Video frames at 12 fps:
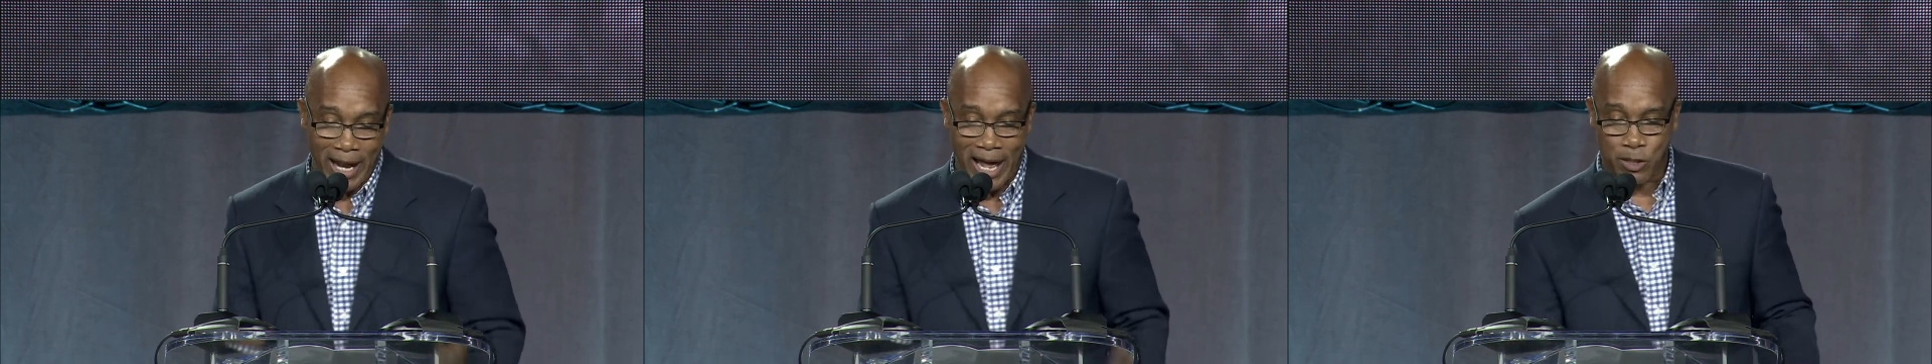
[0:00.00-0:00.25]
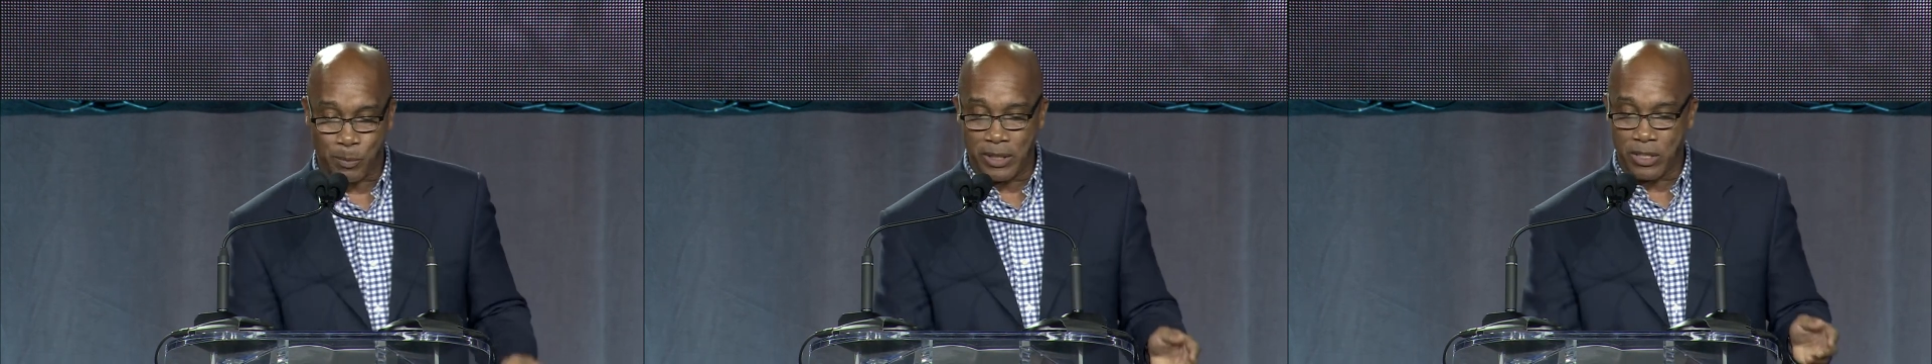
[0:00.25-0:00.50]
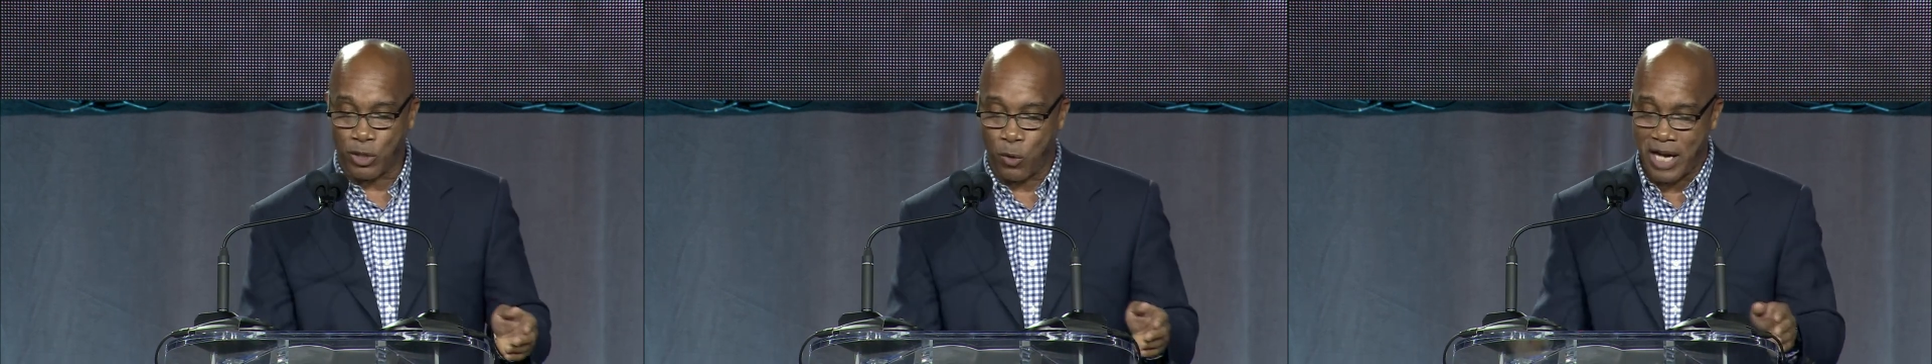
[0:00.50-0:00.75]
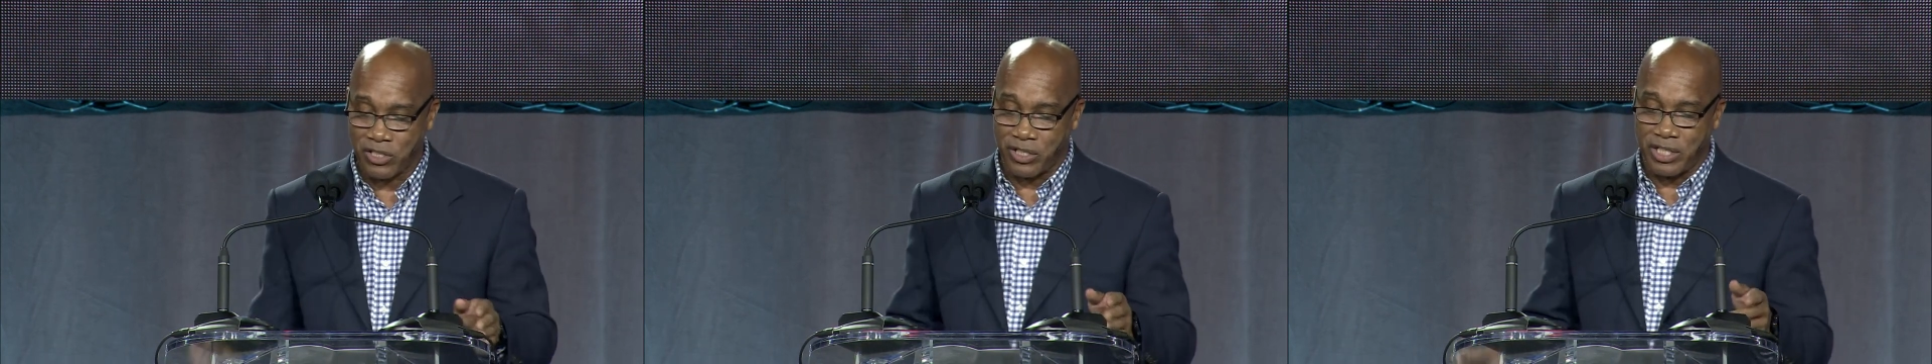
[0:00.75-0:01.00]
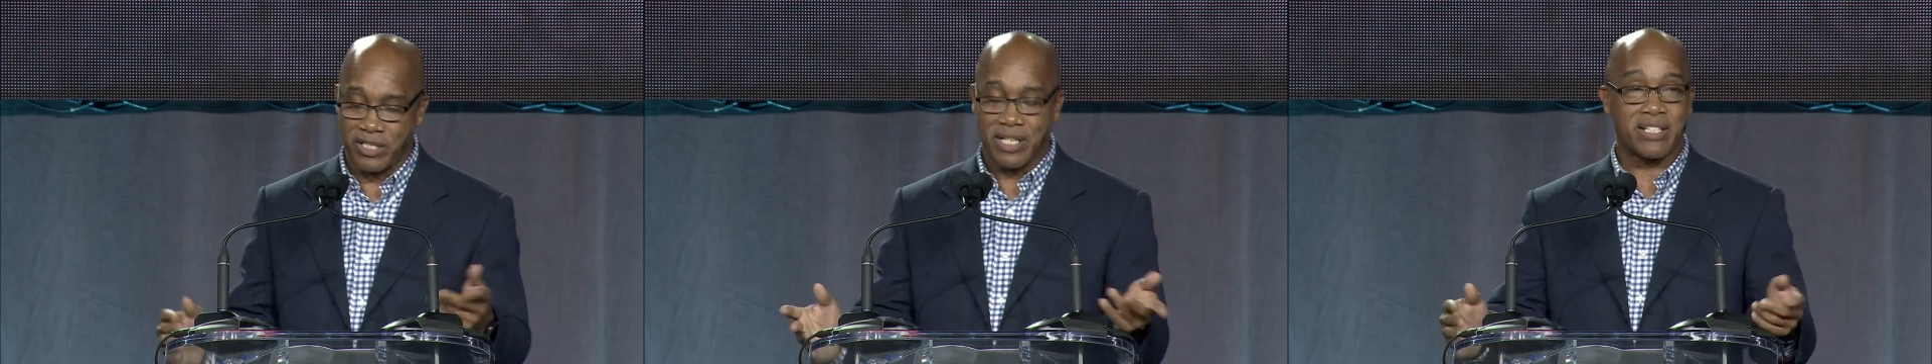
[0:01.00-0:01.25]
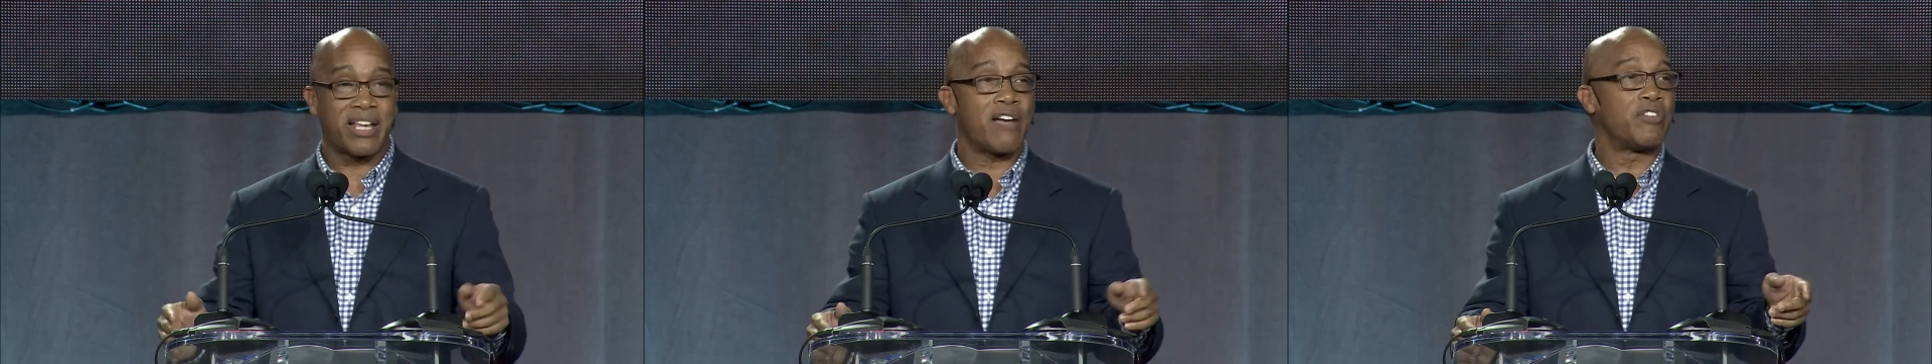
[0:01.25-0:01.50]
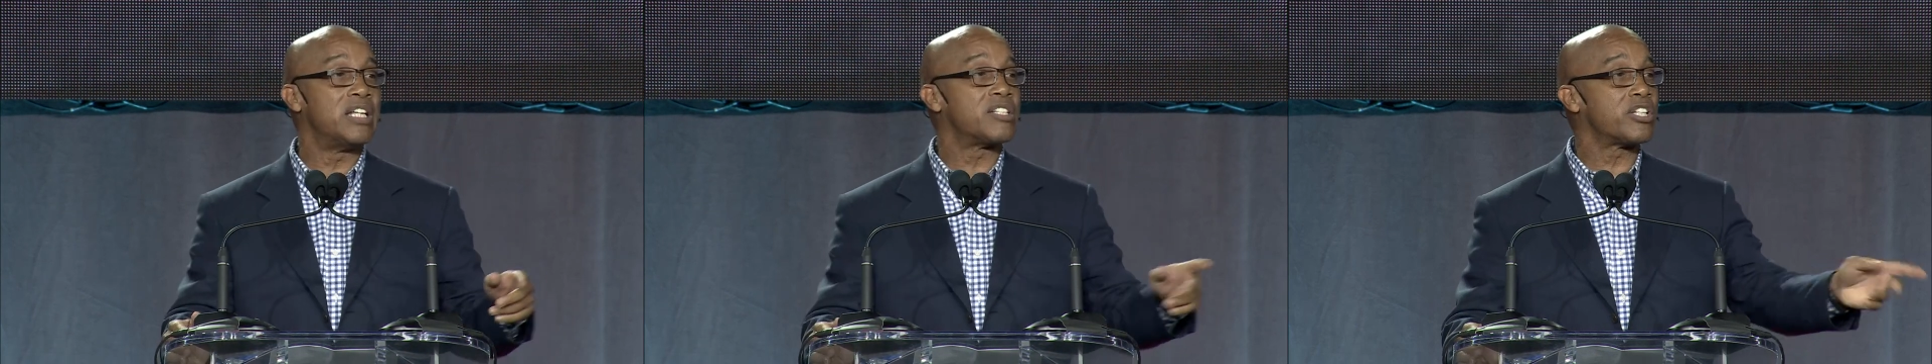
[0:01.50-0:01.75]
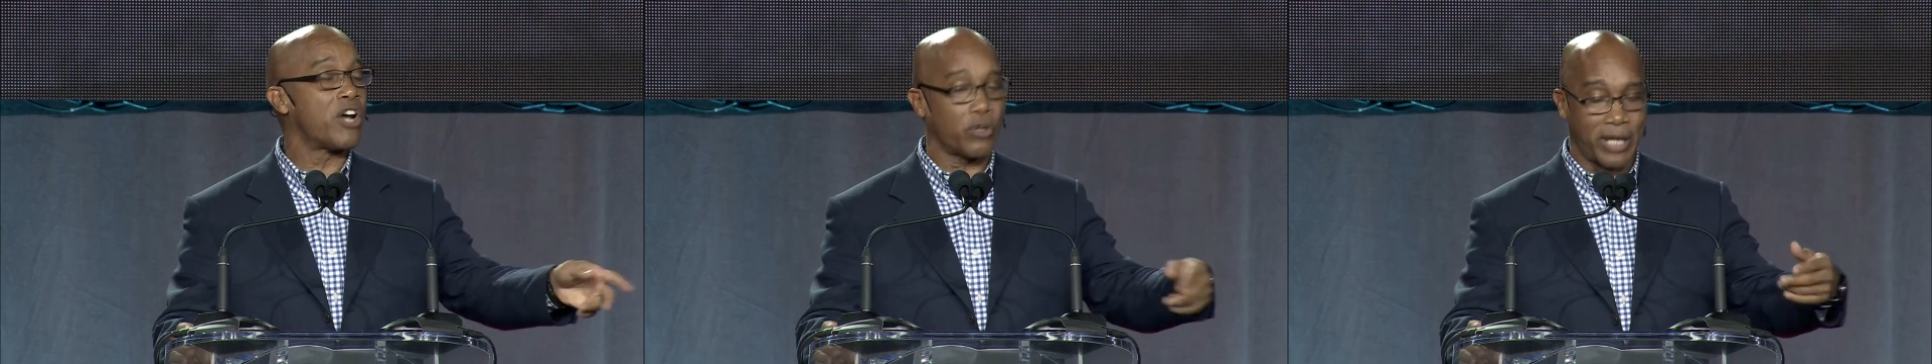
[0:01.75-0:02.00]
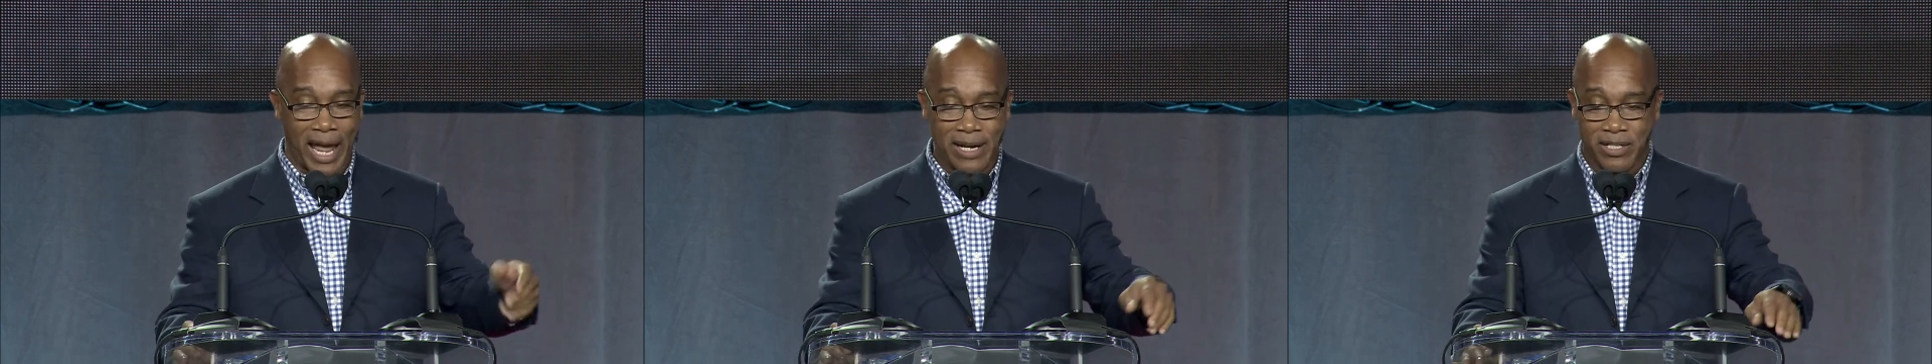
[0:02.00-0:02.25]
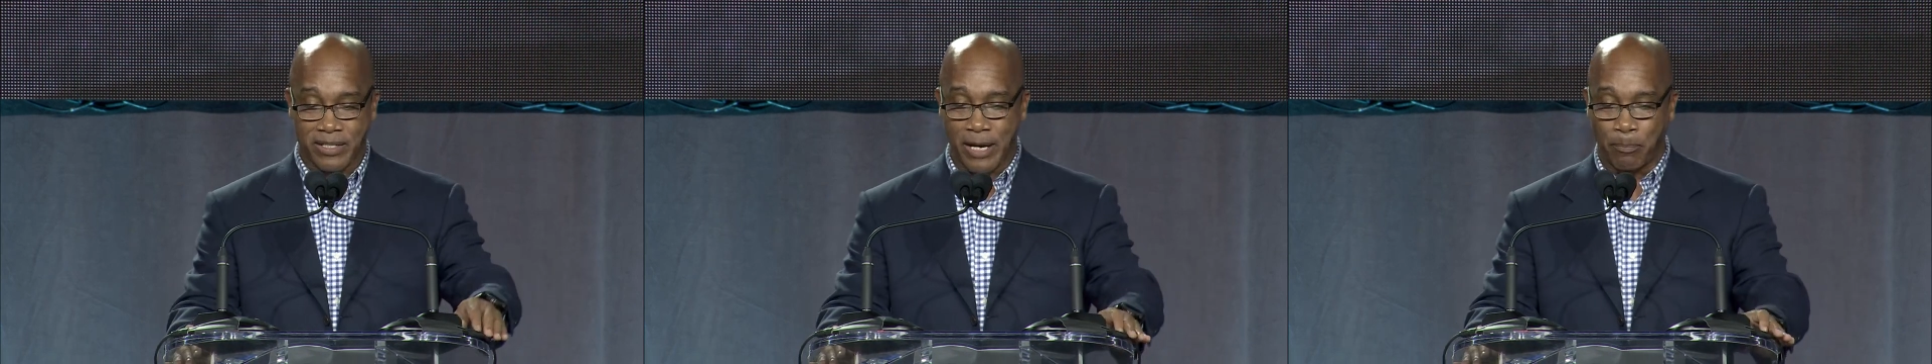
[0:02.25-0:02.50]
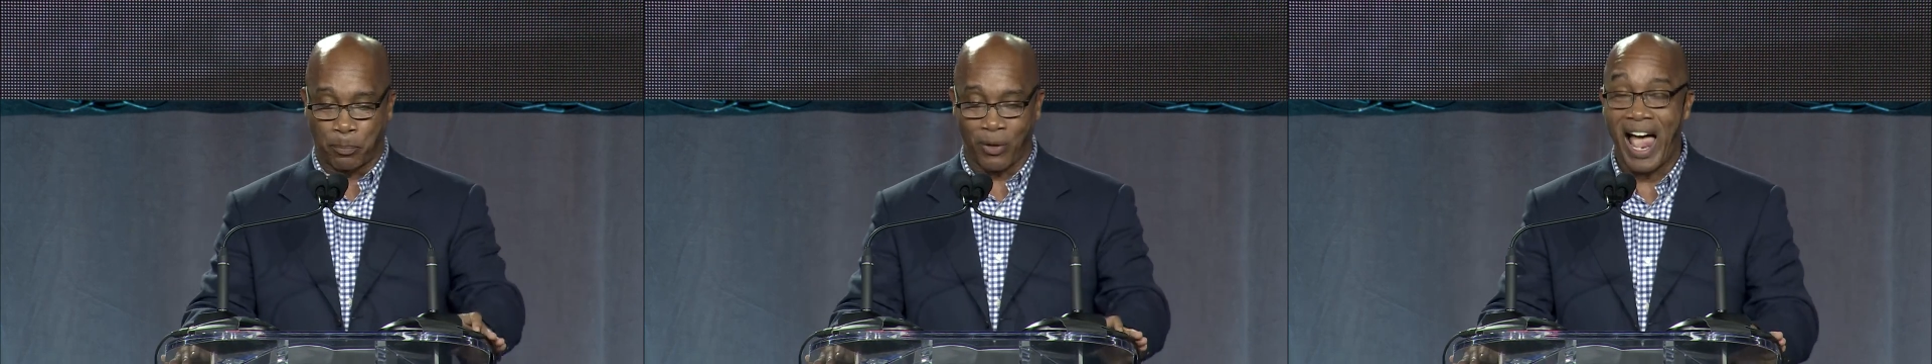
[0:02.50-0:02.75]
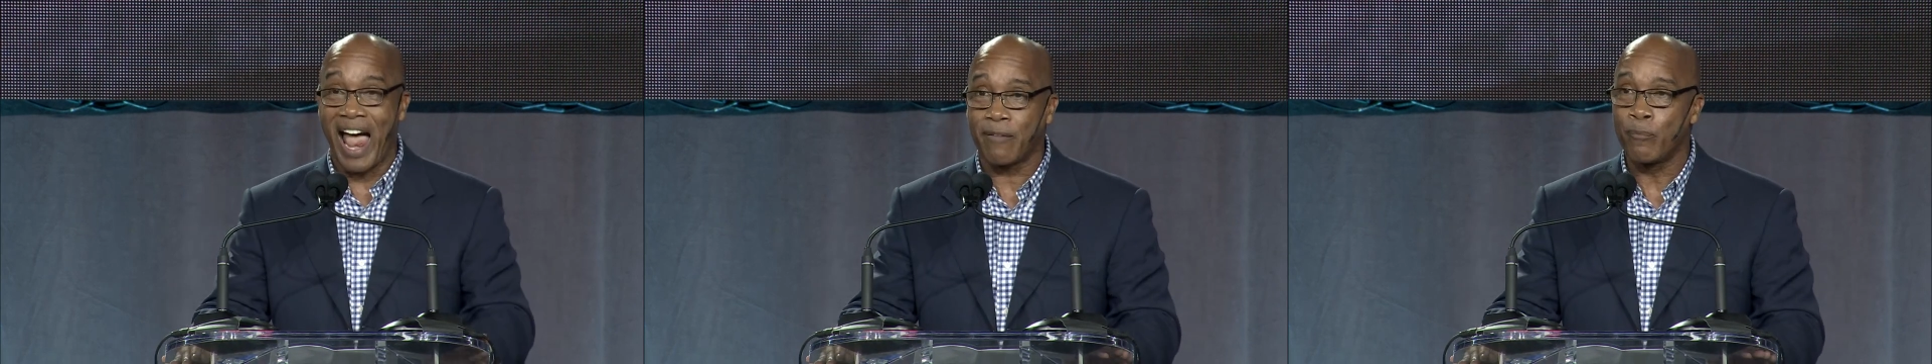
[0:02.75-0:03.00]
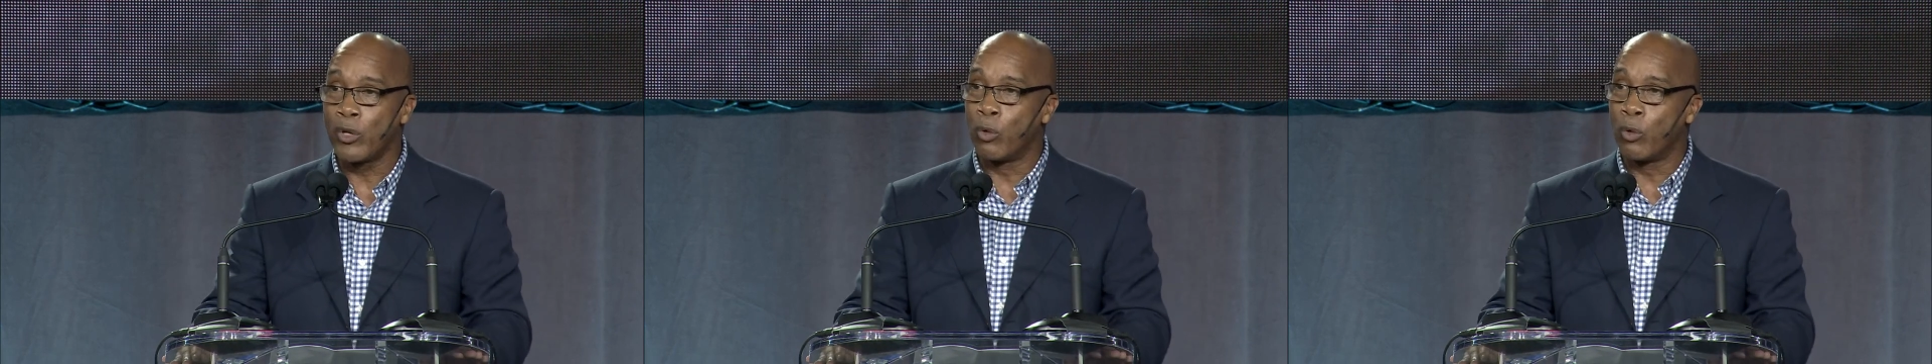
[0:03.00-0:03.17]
asked me this question. She says, Kevin, is it okay to say black